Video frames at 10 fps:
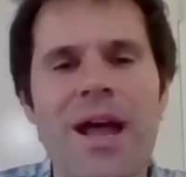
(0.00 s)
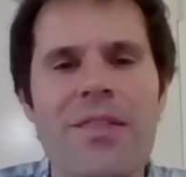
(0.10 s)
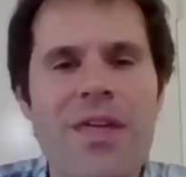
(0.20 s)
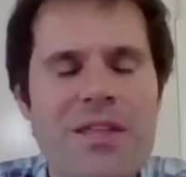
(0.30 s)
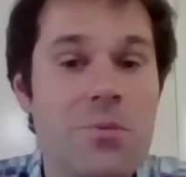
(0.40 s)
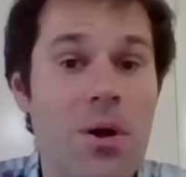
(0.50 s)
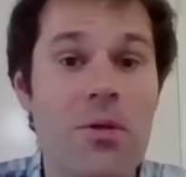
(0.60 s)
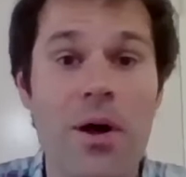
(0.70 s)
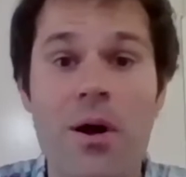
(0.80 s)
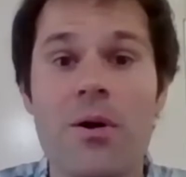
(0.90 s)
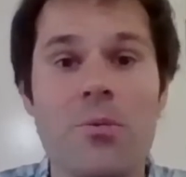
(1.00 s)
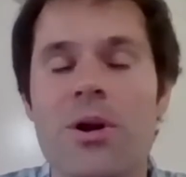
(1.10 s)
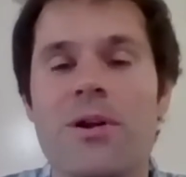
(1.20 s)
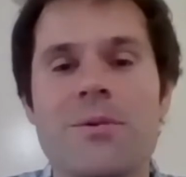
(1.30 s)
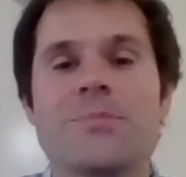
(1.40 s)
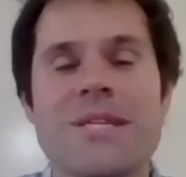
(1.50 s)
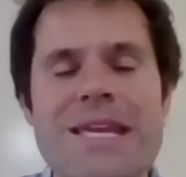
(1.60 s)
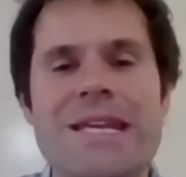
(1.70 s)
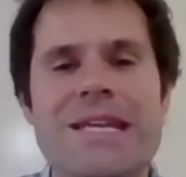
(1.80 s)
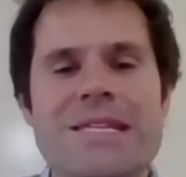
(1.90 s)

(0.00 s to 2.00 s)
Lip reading: And that's where all the hard work comes in,